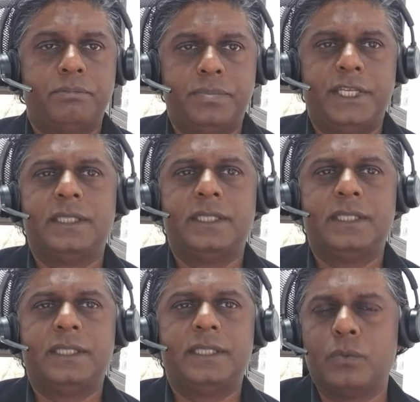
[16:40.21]
been
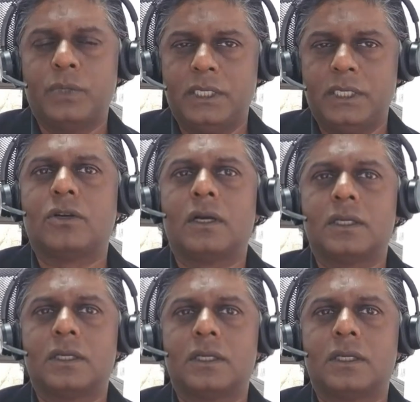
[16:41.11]
something we need to
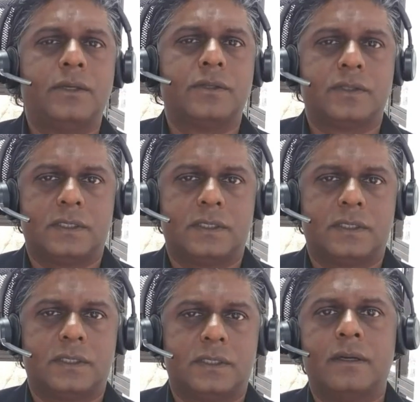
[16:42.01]
ask our end users
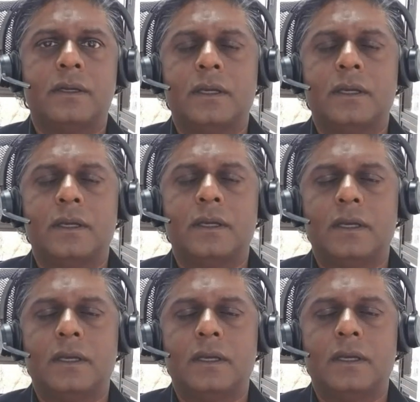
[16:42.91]
how
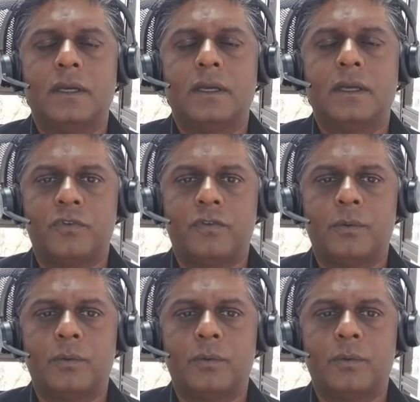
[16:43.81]
they're performing on
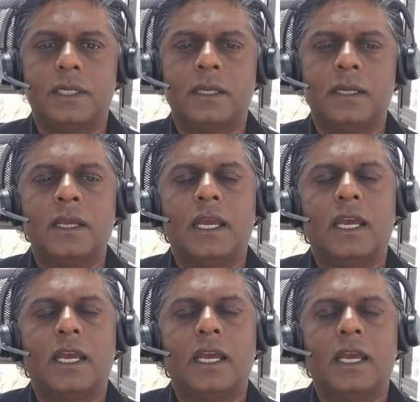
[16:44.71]
it. And we've
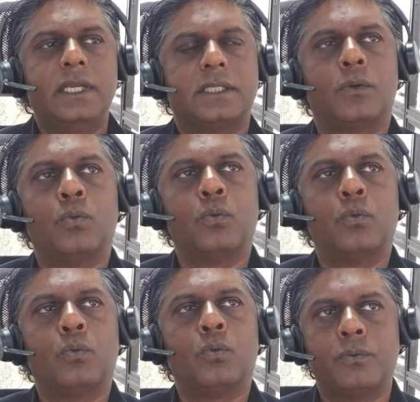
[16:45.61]
released a work
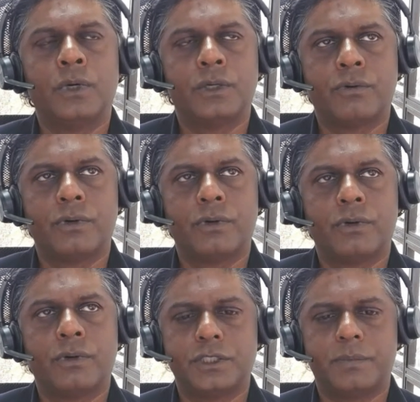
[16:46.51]
relationship
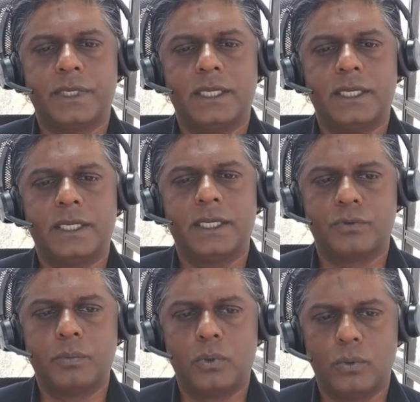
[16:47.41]
index
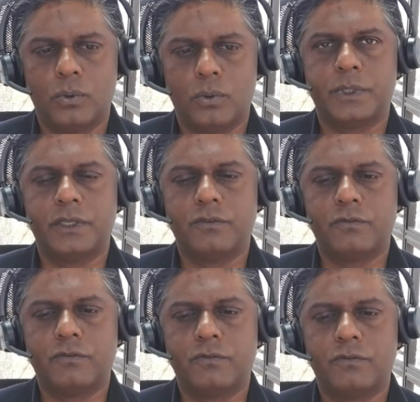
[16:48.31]
report in
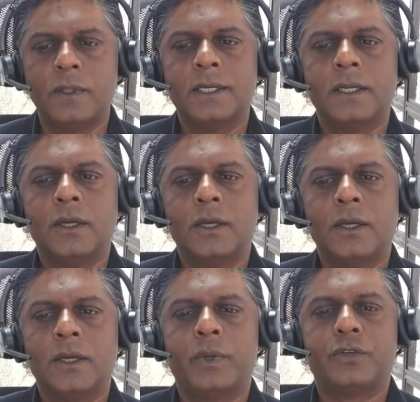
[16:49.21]
2024,
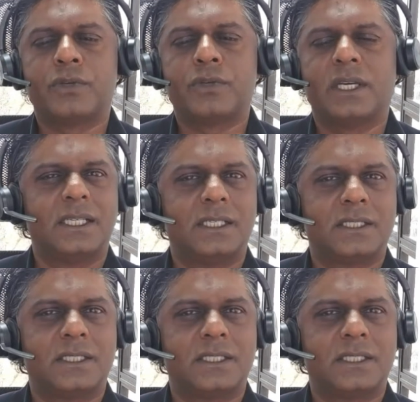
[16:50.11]
where we try to
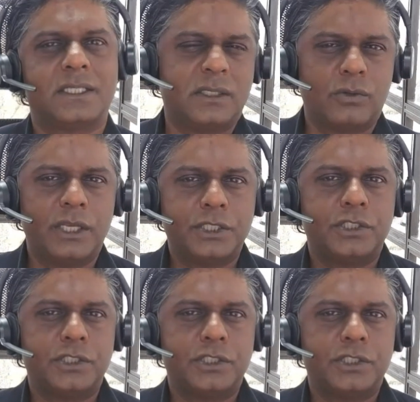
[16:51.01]
understand what is the
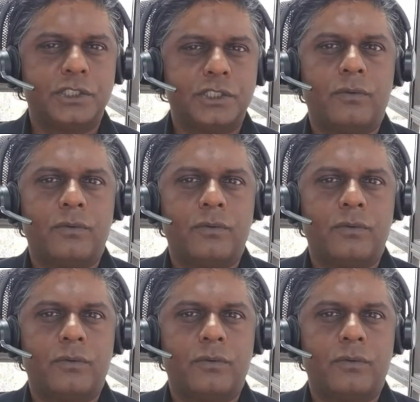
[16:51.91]
relationship of